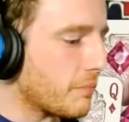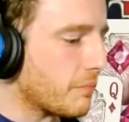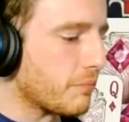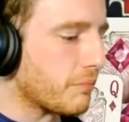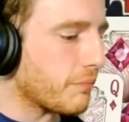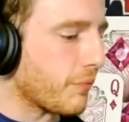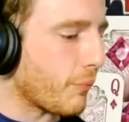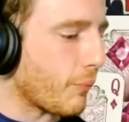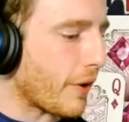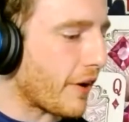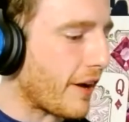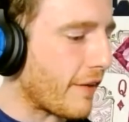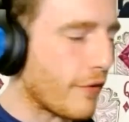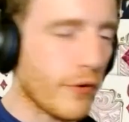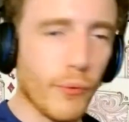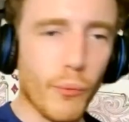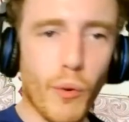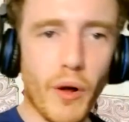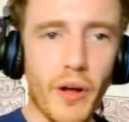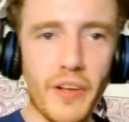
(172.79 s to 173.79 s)
whatever
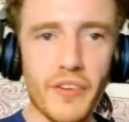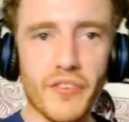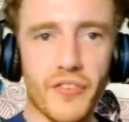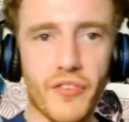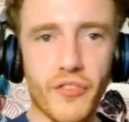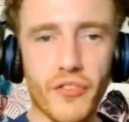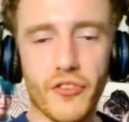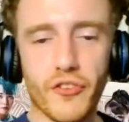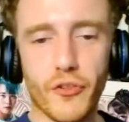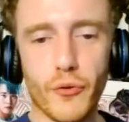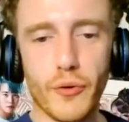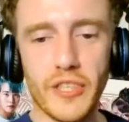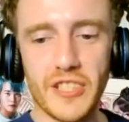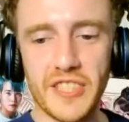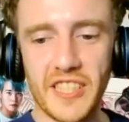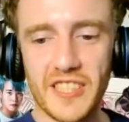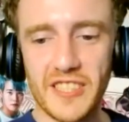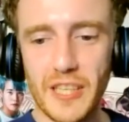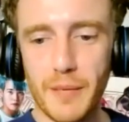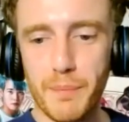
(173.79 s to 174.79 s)
it was,
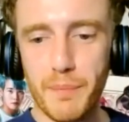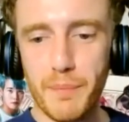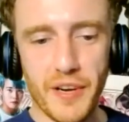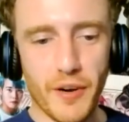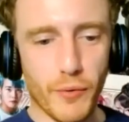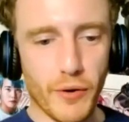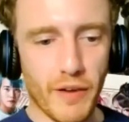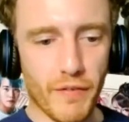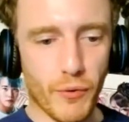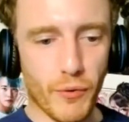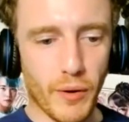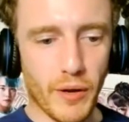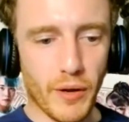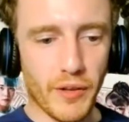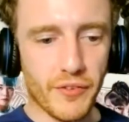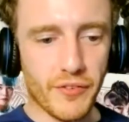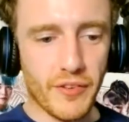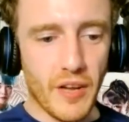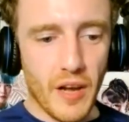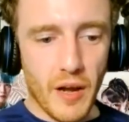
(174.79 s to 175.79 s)
360p or whatever it
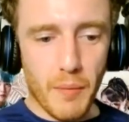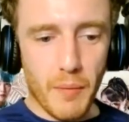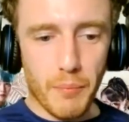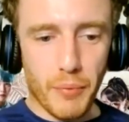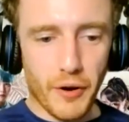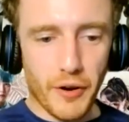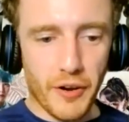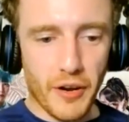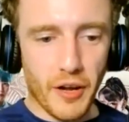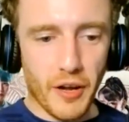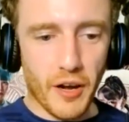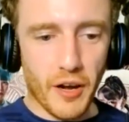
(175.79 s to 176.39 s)
was. But